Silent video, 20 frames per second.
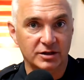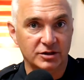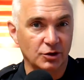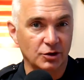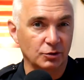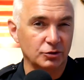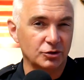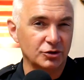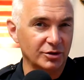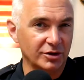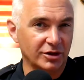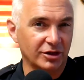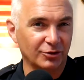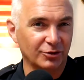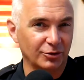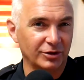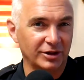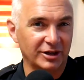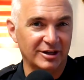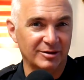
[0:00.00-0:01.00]
Don't do it
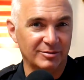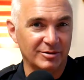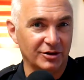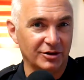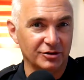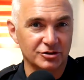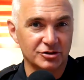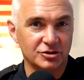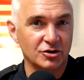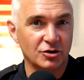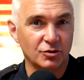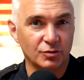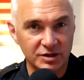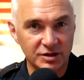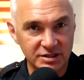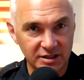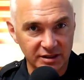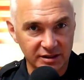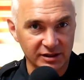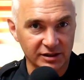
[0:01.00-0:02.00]
through the email. There's no
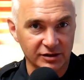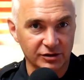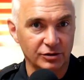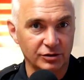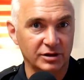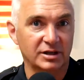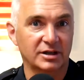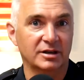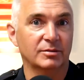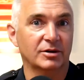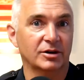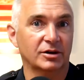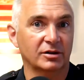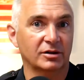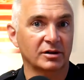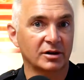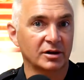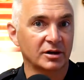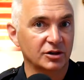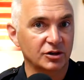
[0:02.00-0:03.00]
reason to click through the email.
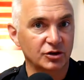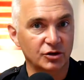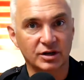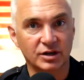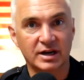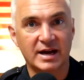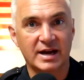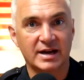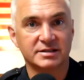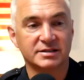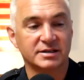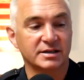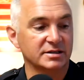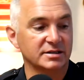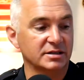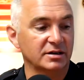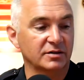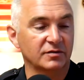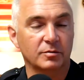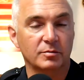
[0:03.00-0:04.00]
You can access
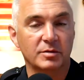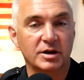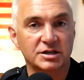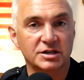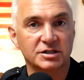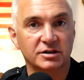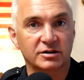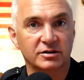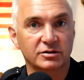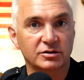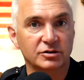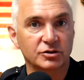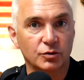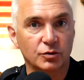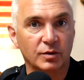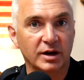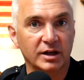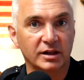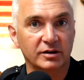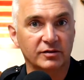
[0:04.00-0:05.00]
the information
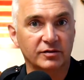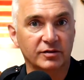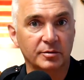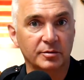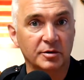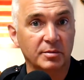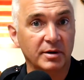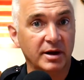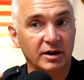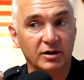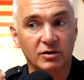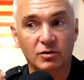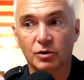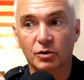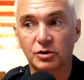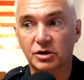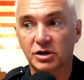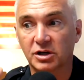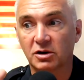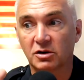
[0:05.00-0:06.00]
directly from your bank, or
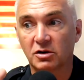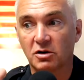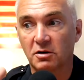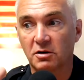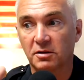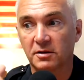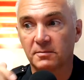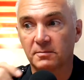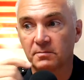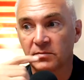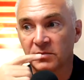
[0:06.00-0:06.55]
you can call them.